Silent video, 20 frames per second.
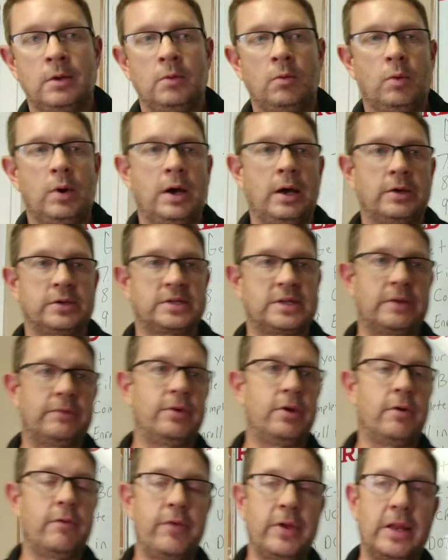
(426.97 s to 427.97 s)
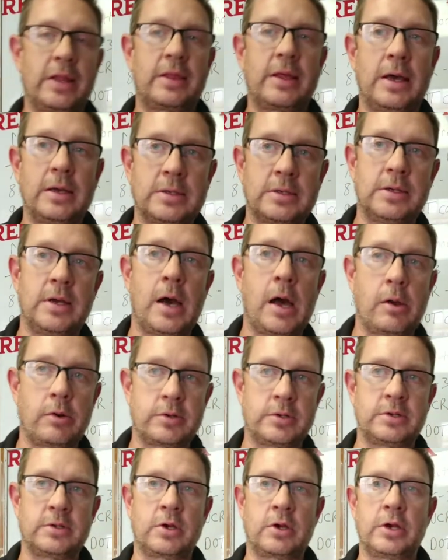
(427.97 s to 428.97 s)
Well,
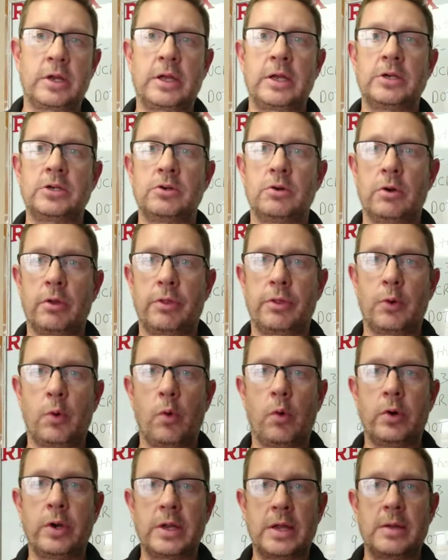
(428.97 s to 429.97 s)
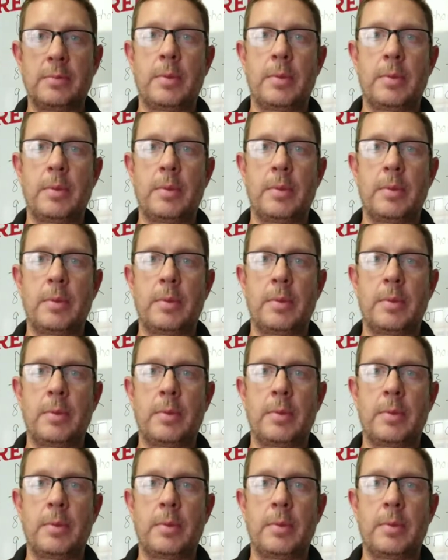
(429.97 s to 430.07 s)
$750,000 is going to get your authority.